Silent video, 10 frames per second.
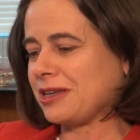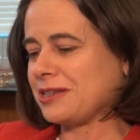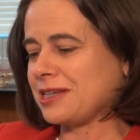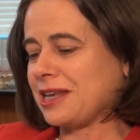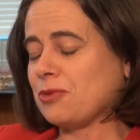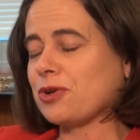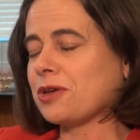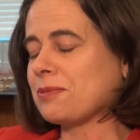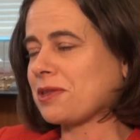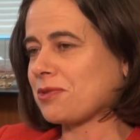and any
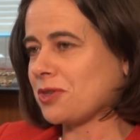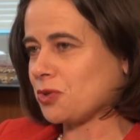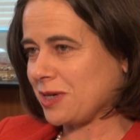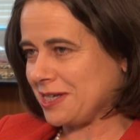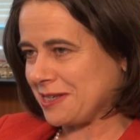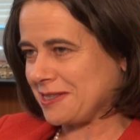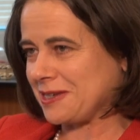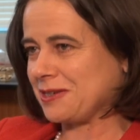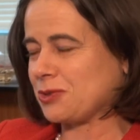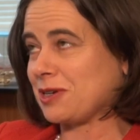working mother in the
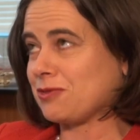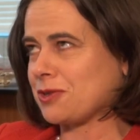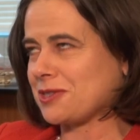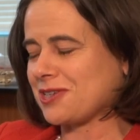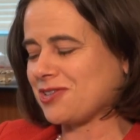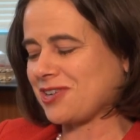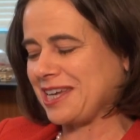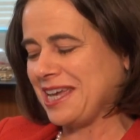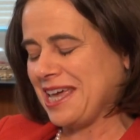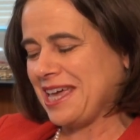21st century